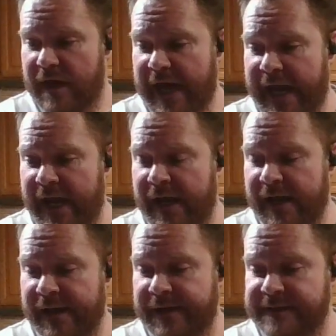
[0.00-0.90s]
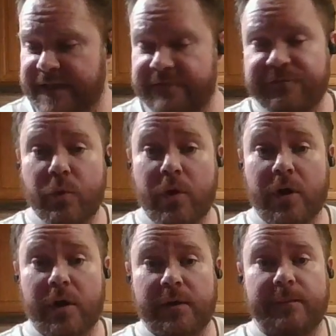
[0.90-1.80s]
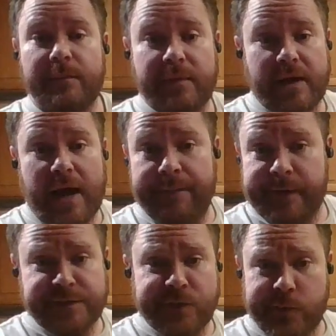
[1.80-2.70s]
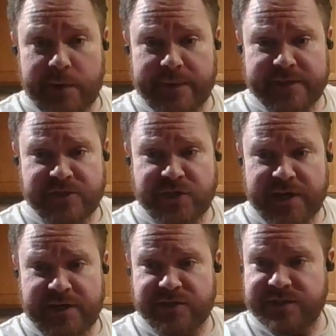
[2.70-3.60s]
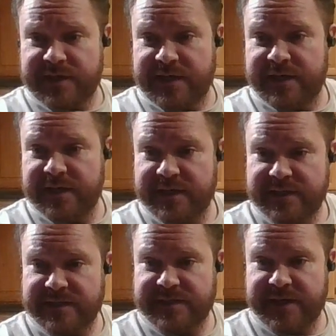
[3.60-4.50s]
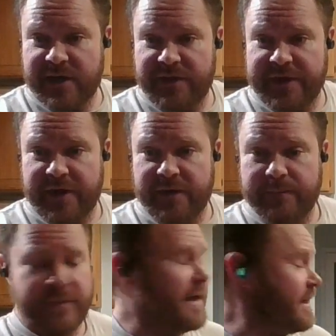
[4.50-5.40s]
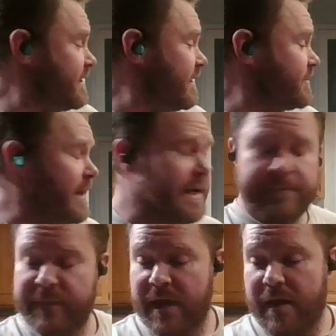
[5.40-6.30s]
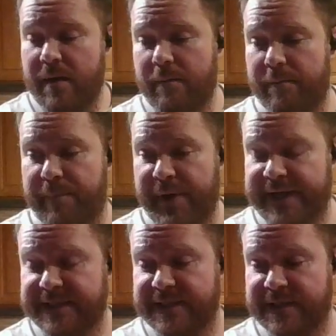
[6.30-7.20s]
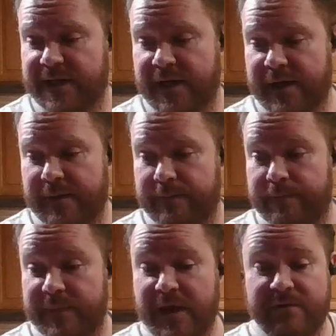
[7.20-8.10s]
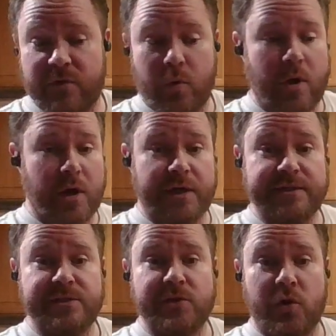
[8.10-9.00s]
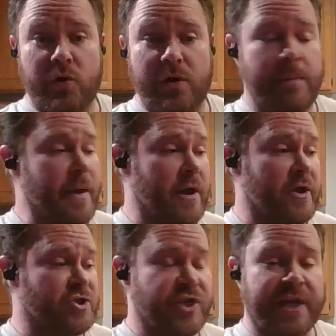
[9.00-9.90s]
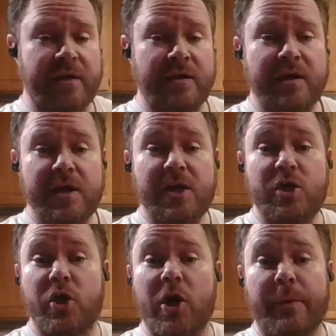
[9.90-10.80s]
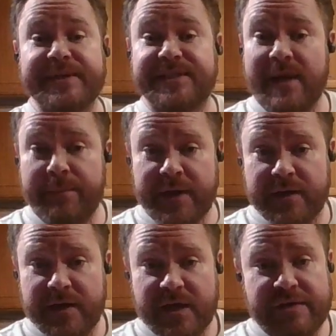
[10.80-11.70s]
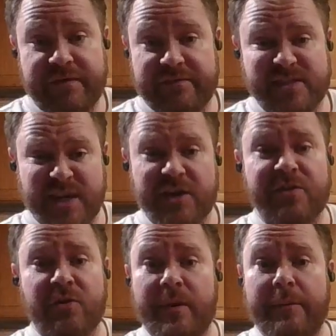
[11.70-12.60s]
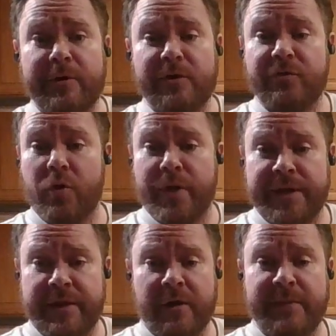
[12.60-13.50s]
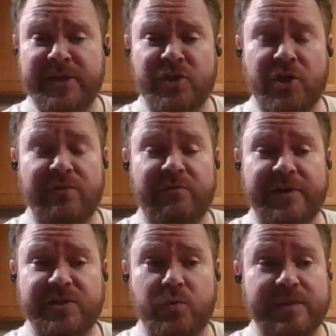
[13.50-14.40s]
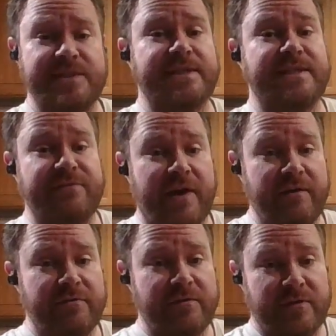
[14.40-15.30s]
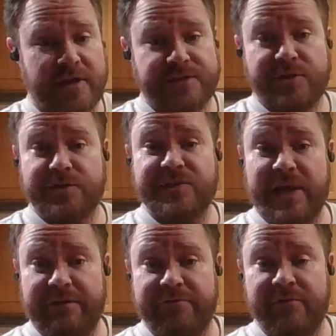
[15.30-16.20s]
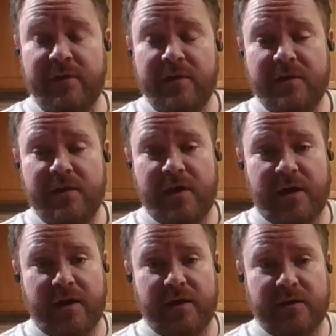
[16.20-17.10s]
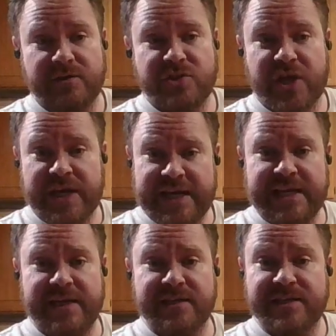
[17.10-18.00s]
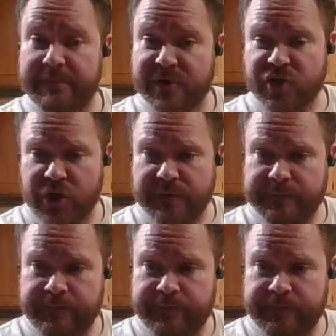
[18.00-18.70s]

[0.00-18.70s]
And if you are, I'm not too worried about this chicken. It's just gonna sit on there until it's ready. But if you are concerned about your chicken, you can always temp it. If you have a stick thermometer, throw it in there and make sure you've reached 165. That's your safe chicken eating temperature.